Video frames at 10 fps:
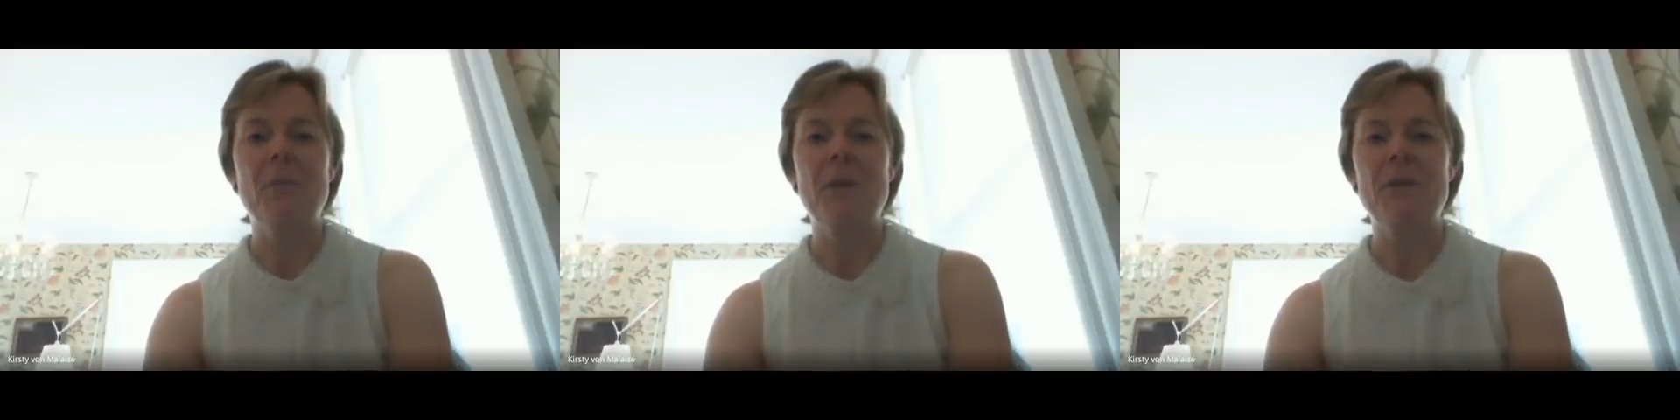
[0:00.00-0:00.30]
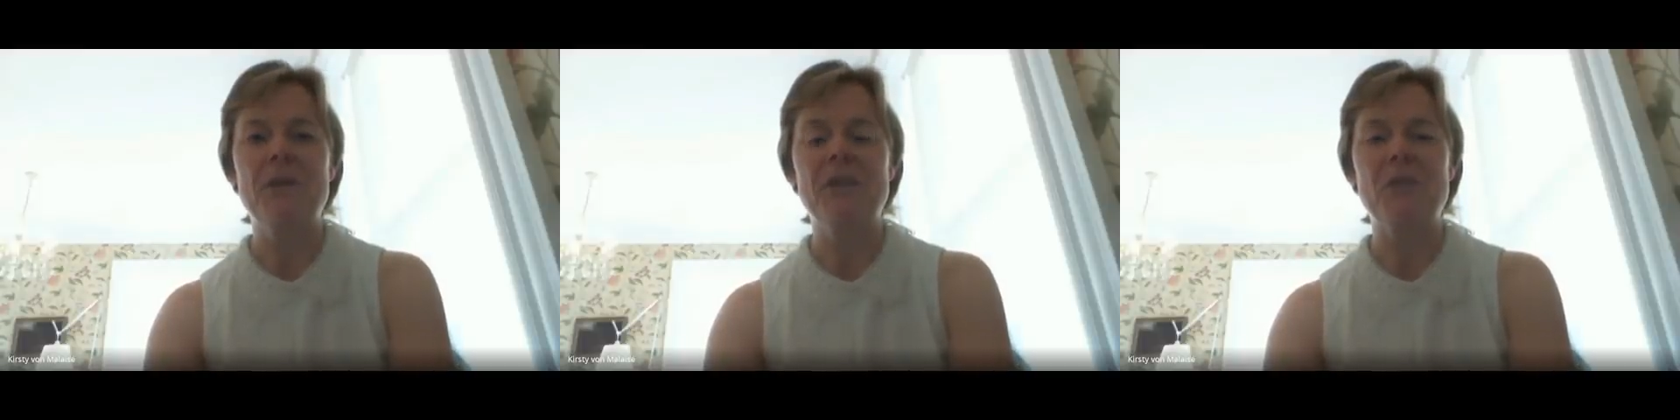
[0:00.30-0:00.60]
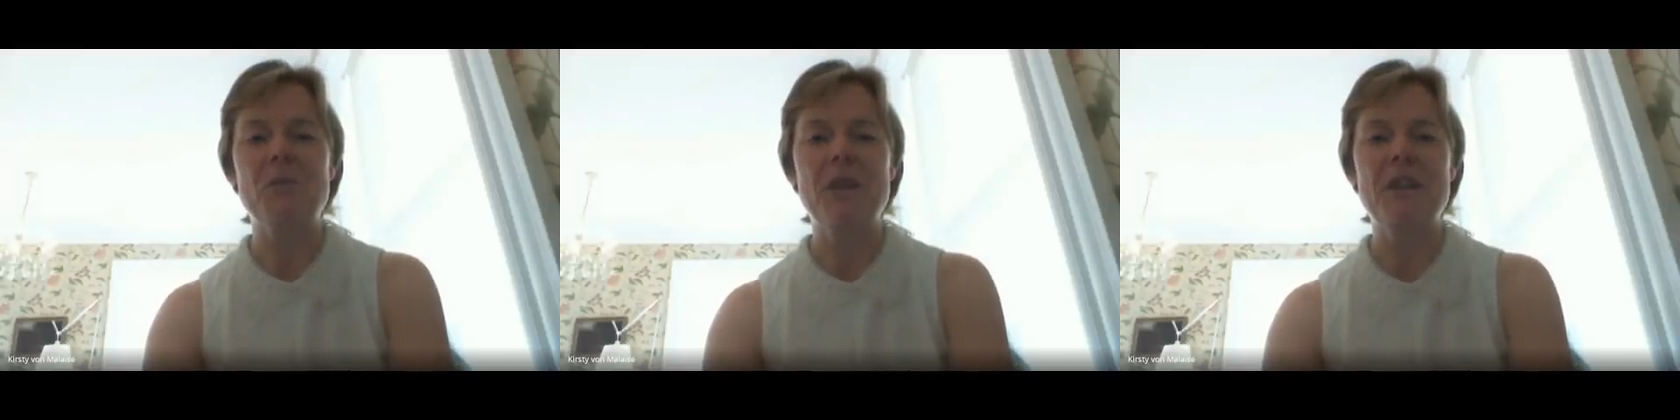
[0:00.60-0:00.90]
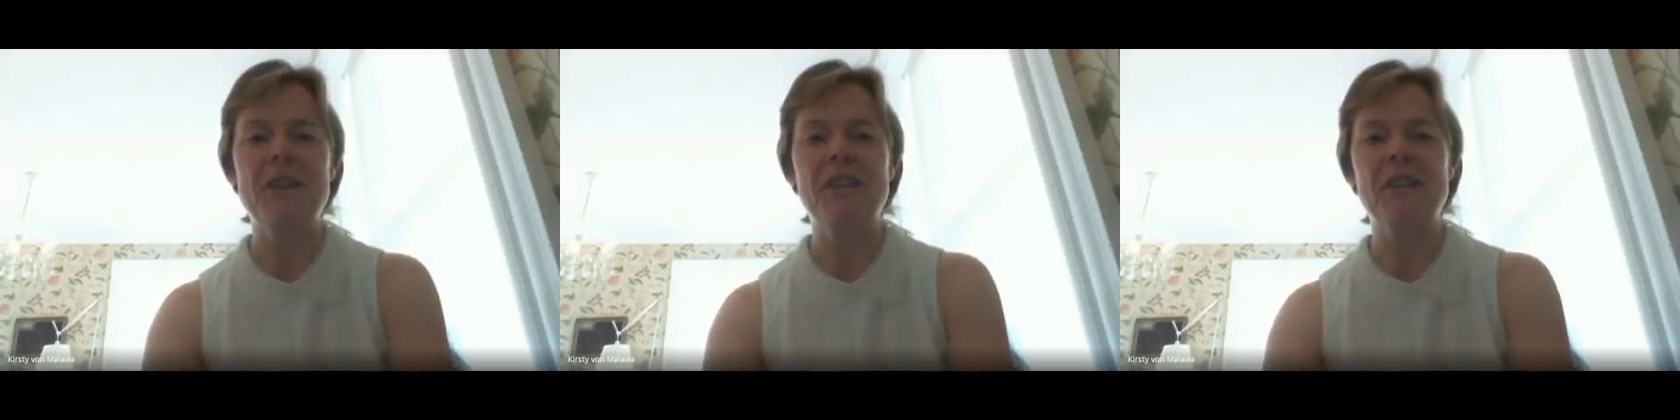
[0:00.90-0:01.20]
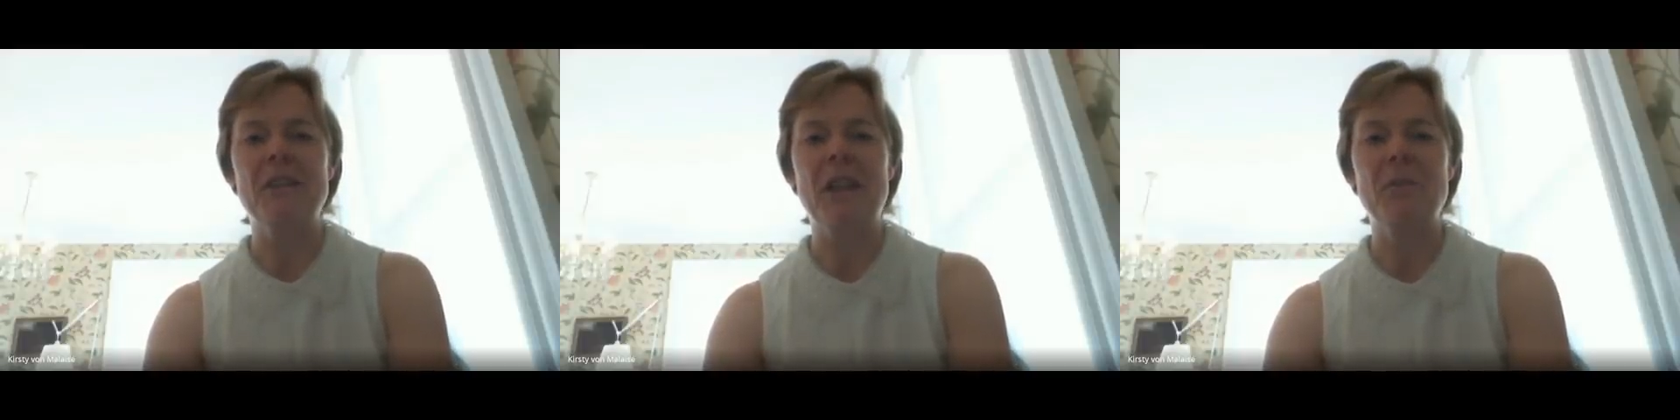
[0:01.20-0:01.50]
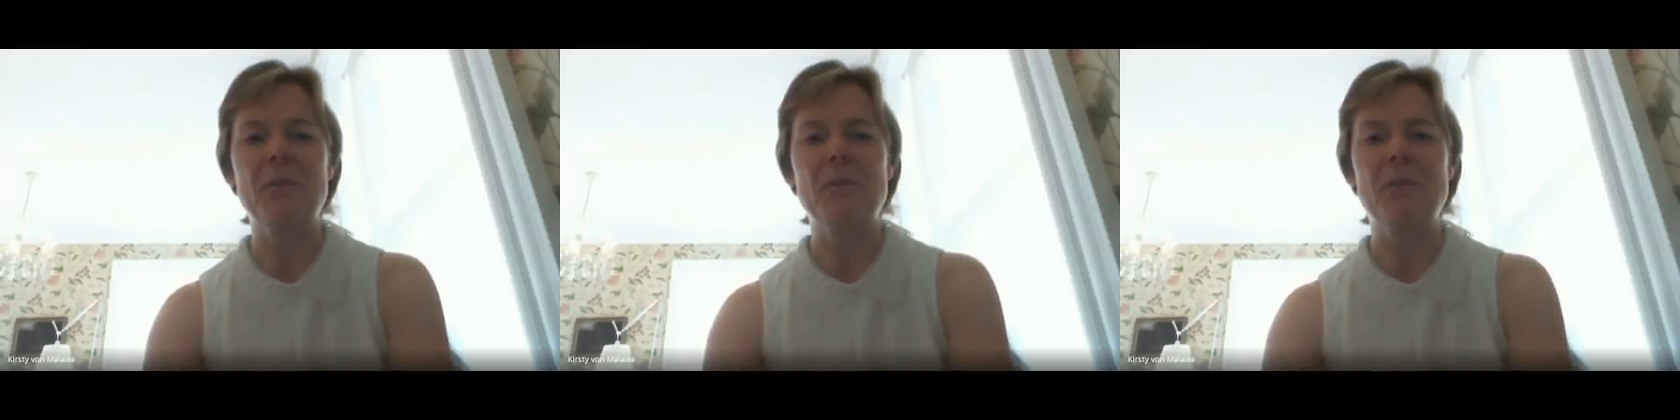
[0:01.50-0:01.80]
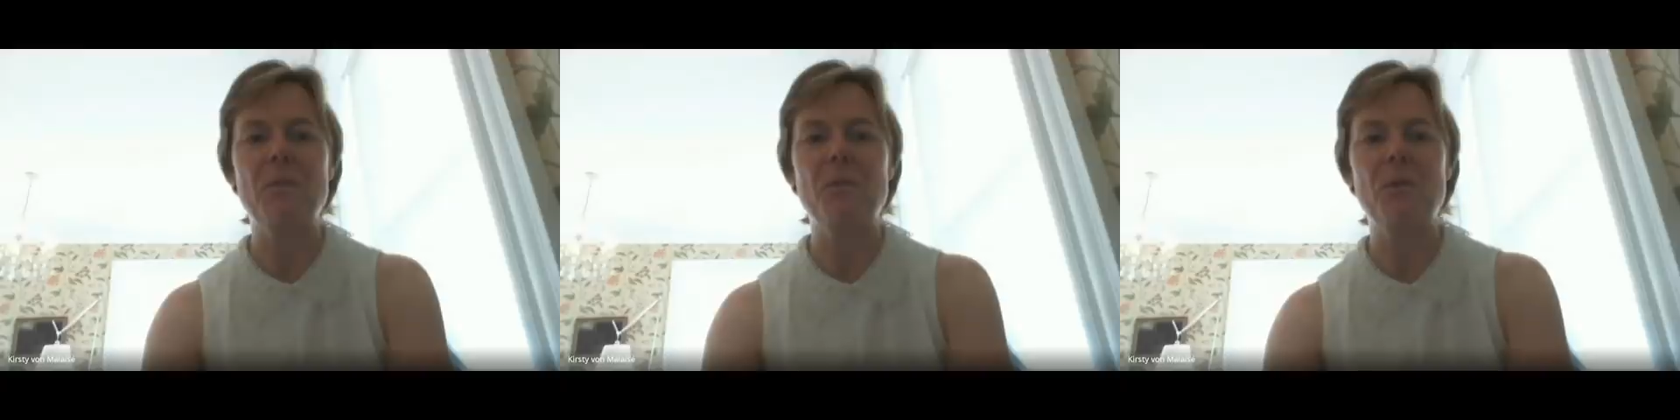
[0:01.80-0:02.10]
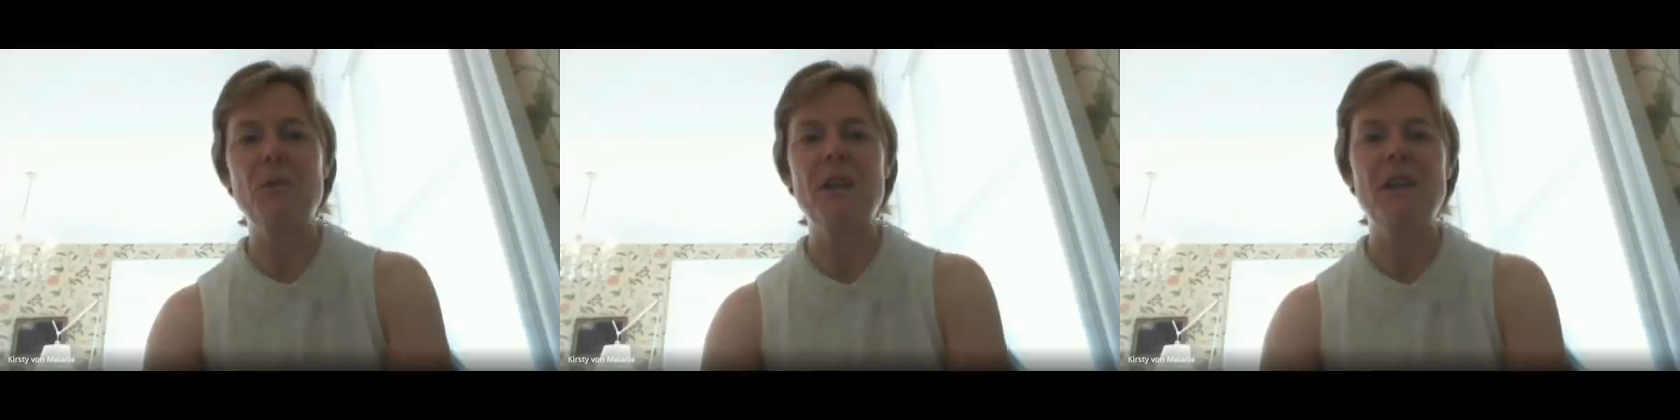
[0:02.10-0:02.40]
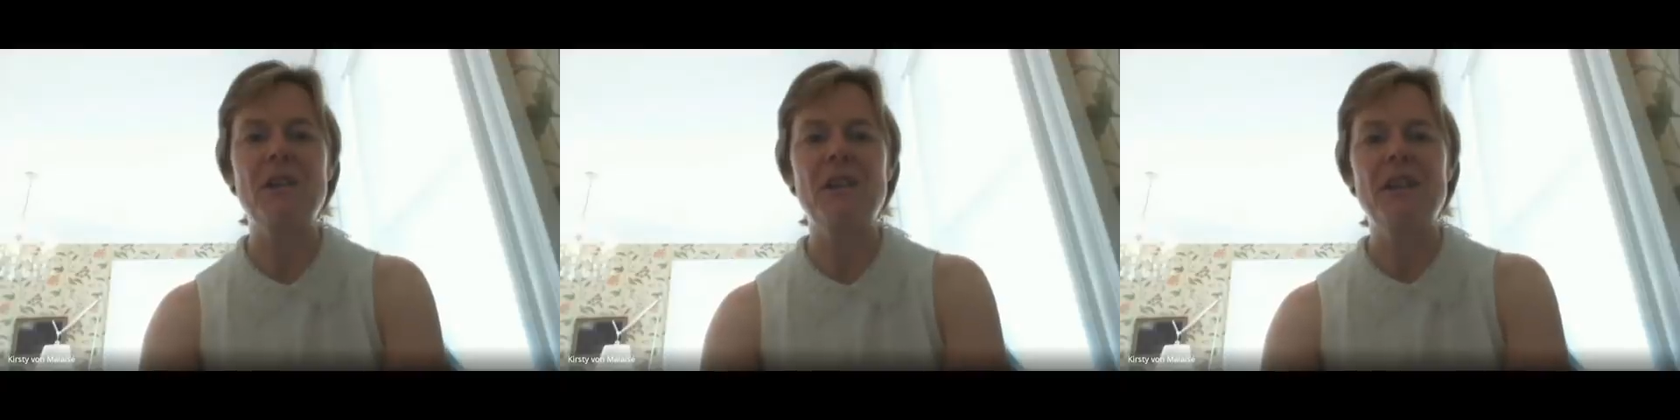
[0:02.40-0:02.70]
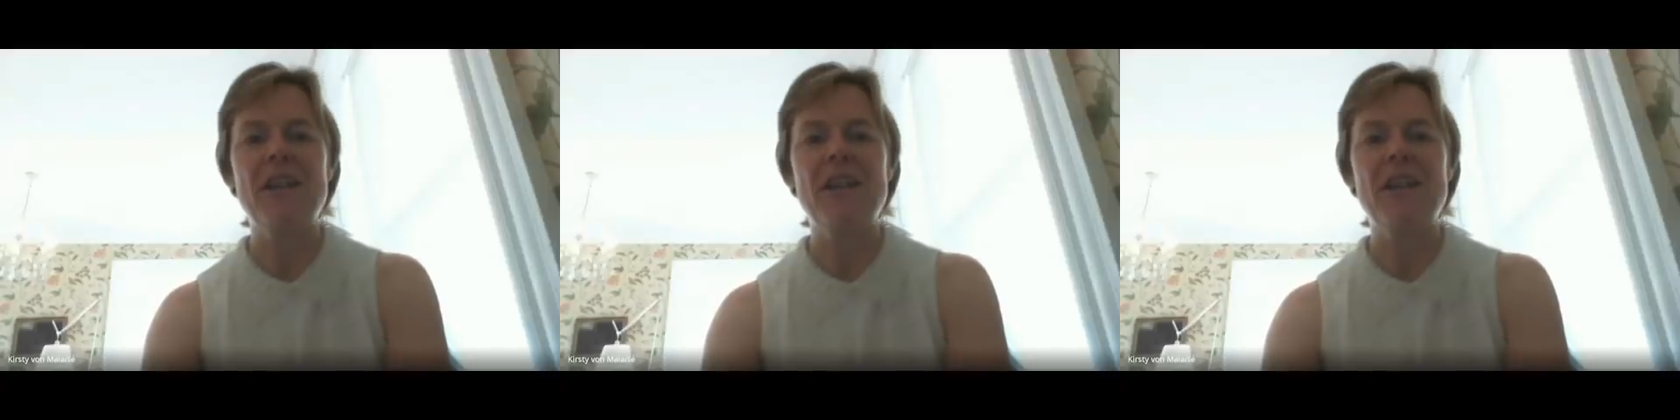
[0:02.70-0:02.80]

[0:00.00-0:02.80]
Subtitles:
purchase ingredients and helping with the pruleaf